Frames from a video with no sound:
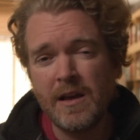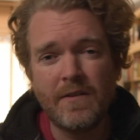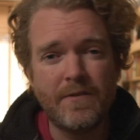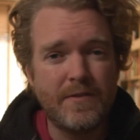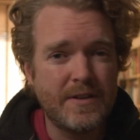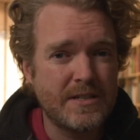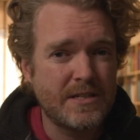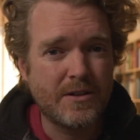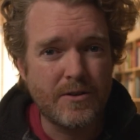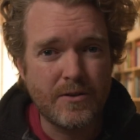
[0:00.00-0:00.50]

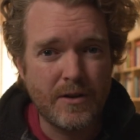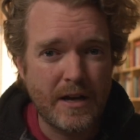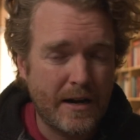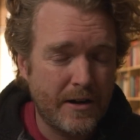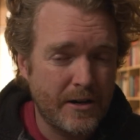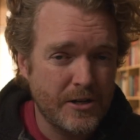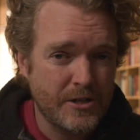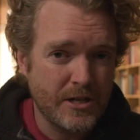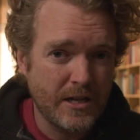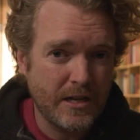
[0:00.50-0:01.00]
Physical
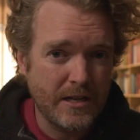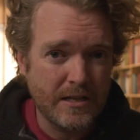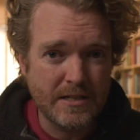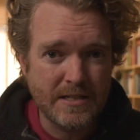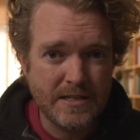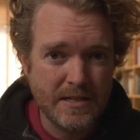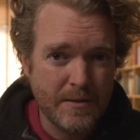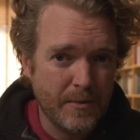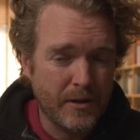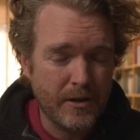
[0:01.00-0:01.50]
energy is
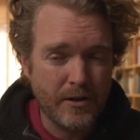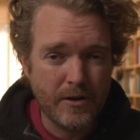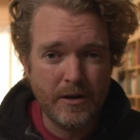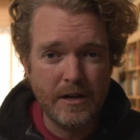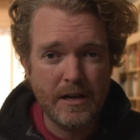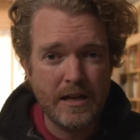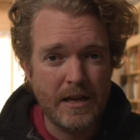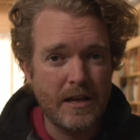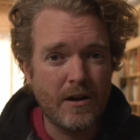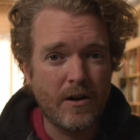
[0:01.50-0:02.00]
similar.
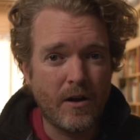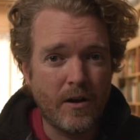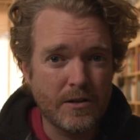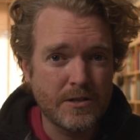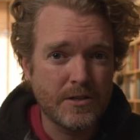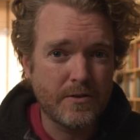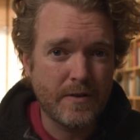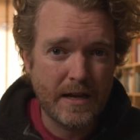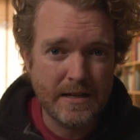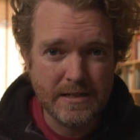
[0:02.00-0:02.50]
It
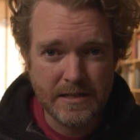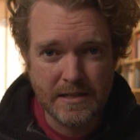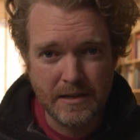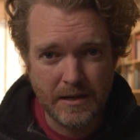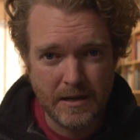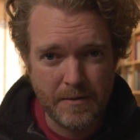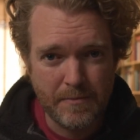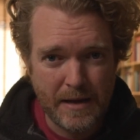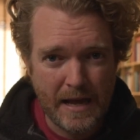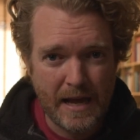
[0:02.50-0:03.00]
also has the
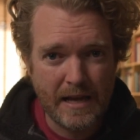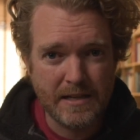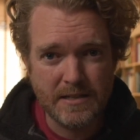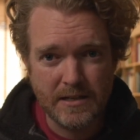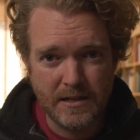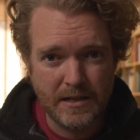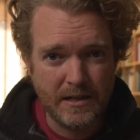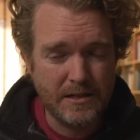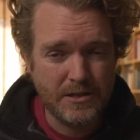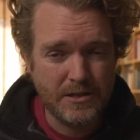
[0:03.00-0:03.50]
capacity